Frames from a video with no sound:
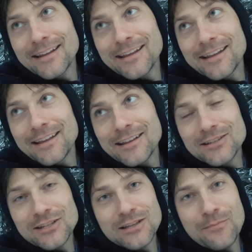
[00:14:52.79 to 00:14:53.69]
just to
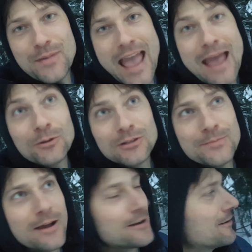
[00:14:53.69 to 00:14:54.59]
be able to be out here and
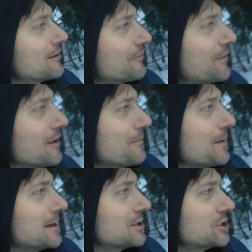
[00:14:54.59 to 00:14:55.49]
to film and to
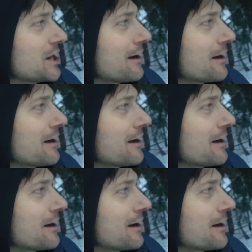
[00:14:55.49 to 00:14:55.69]
share it.